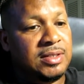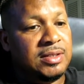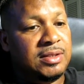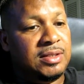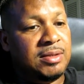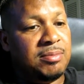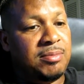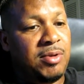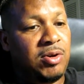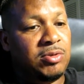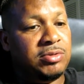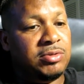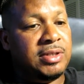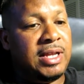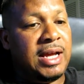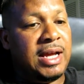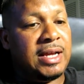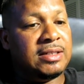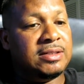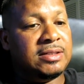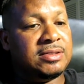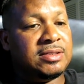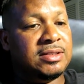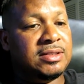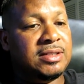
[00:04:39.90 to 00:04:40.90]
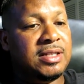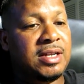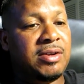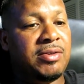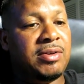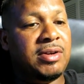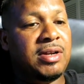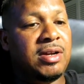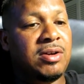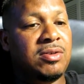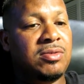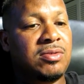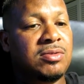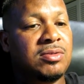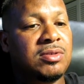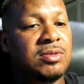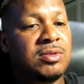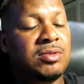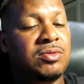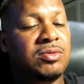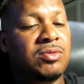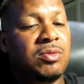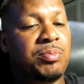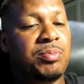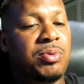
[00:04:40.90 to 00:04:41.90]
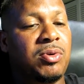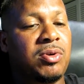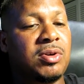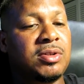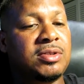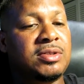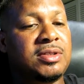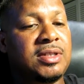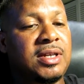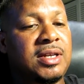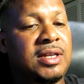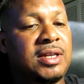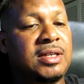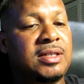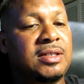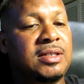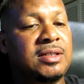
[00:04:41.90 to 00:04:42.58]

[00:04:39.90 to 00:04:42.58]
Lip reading: The most likely scenario, report said,